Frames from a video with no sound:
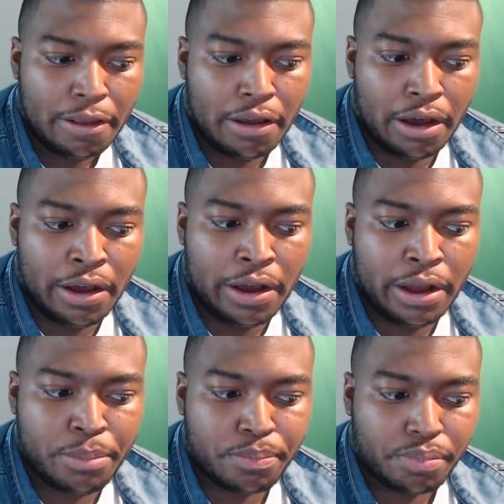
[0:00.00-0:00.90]

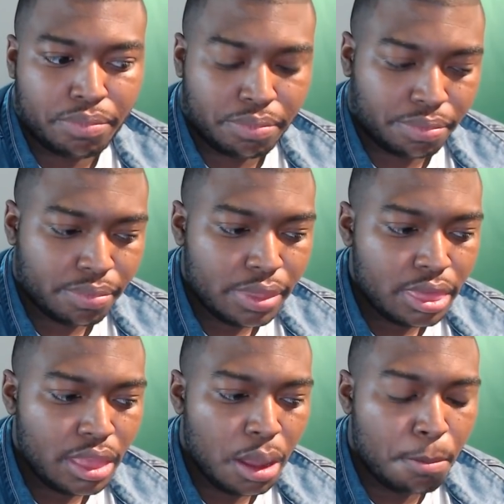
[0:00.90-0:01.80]

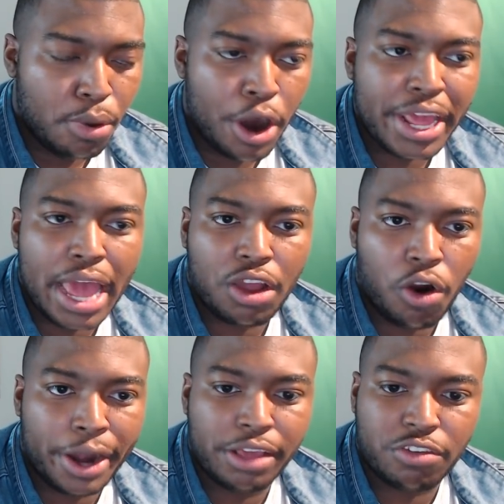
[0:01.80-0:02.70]
Bartier
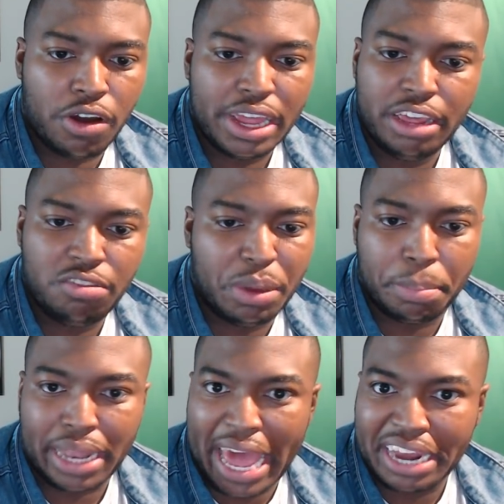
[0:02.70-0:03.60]
Cardi is gonna at least be
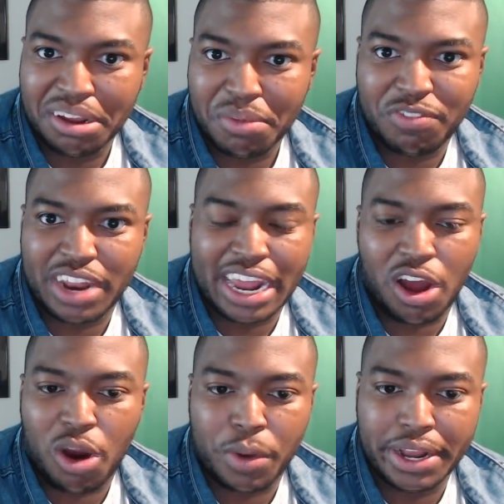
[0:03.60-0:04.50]
platinum if it ain't
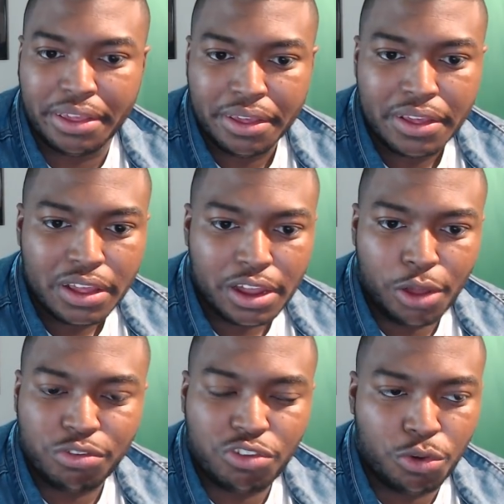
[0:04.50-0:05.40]
already
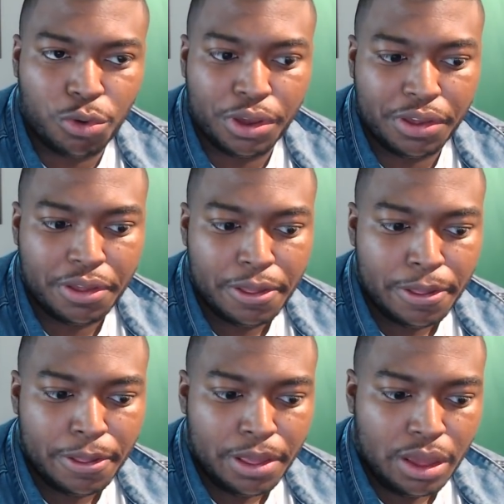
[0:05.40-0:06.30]
close to it.
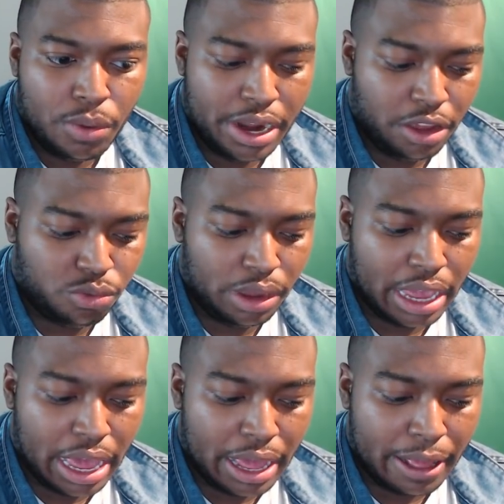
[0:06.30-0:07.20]
What else we
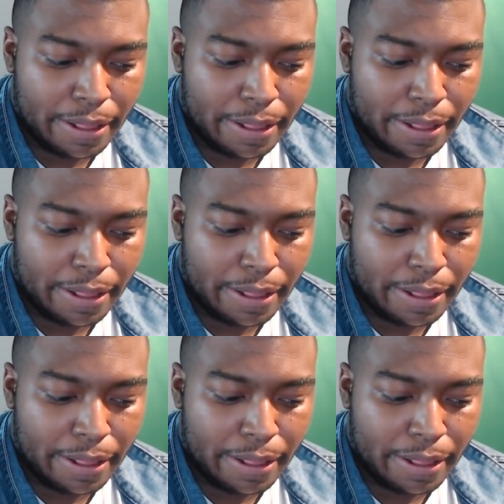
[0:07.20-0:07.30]
got?